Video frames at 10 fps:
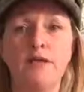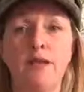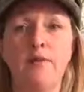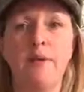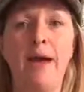and
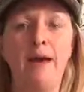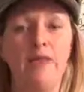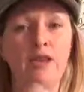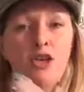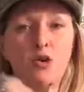you can map it out,
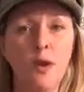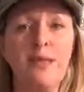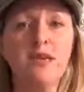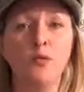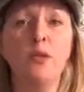and then you
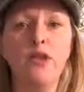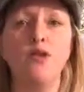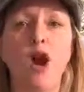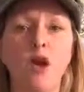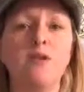end up with
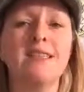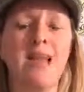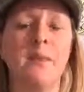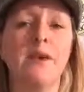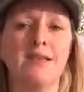your own
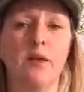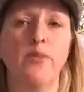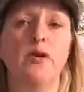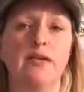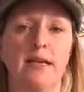step-by-step
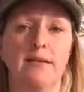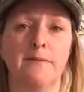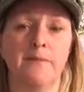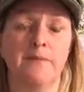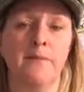process.
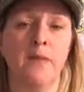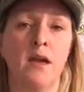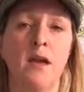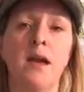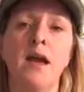
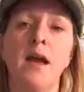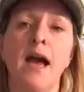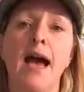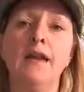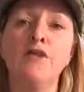
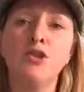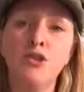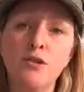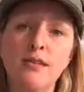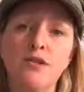And if you
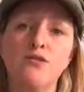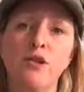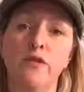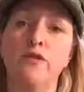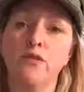do this
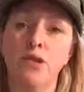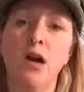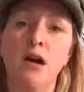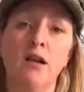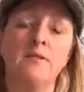3 or 4
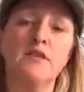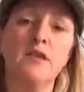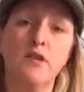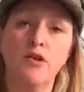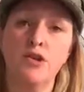times,
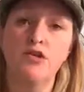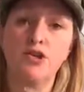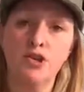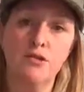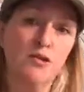so you've got
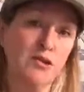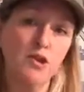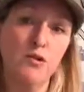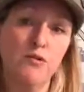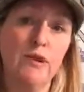
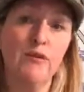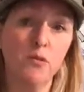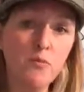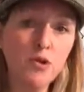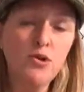2 or 3 of your
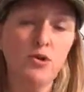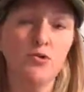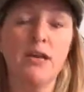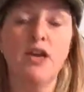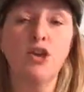
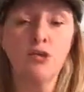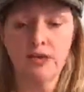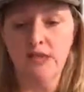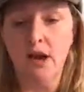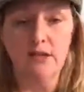models, you
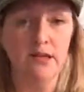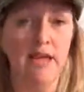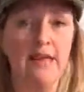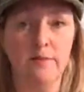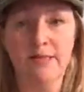can start to
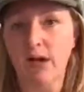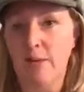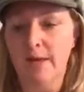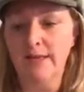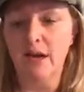lay them side
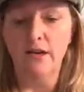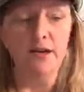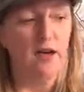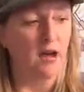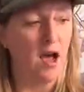by side, and
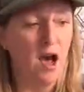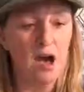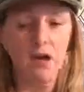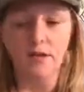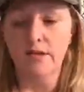you can go,
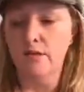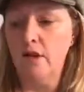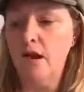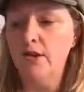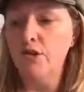oh, so
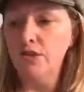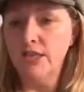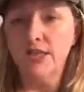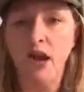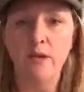I usually
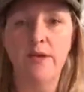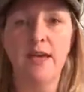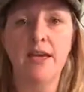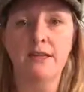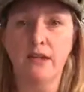start with
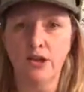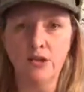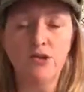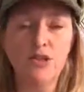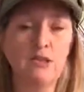this and I
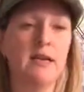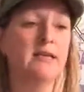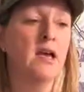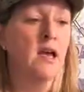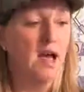usually do
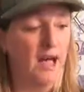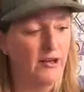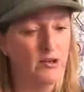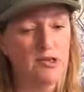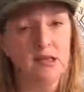this,
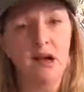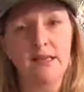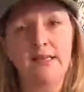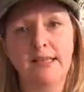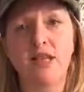and you can start
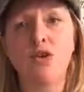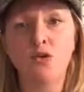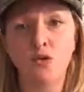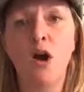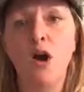to see
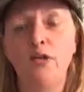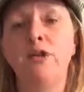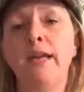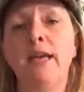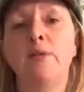your own
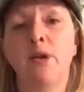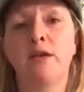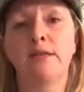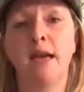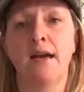unique
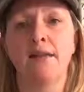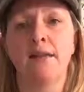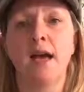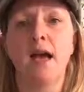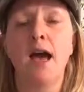process.
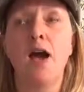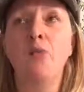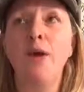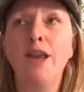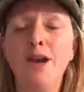
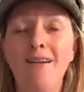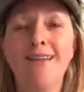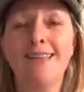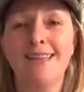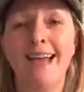And when you
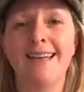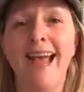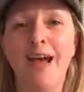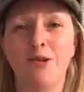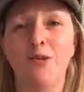understand
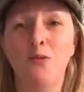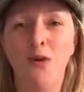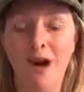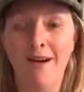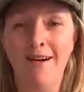how you
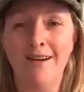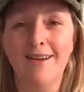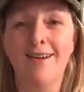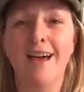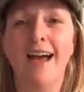
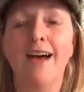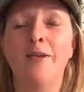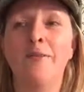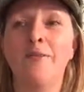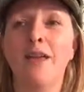work,
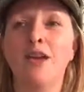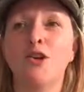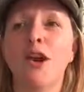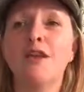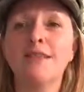
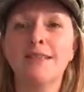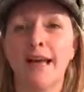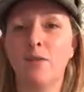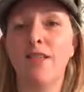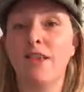you'll
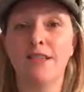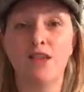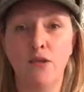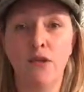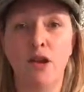understand when things
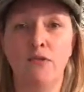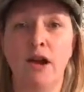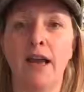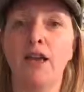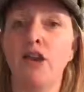don't go
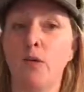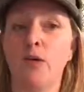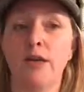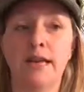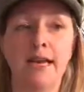right, and you know
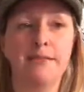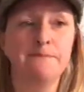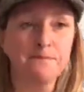what you need.